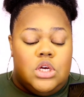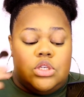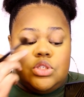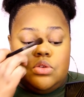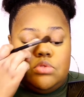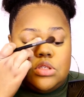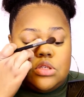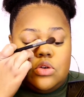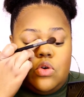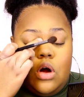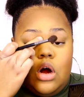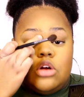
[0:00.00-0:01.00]
So this
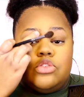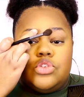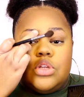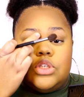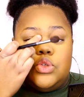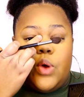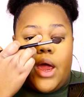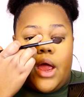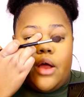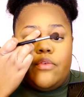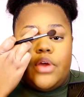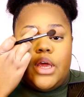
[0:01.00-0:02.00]
little arch that you
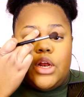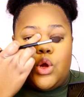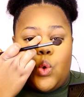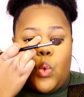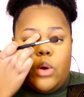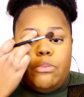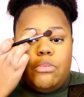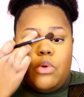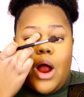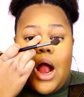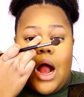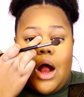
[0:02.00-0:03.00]
have in your
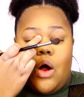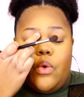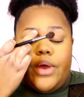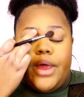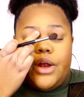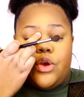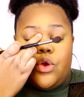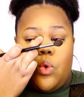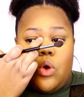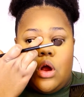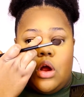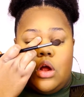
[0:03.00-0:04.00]
brow and
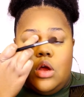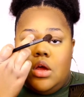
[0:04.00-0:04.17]
your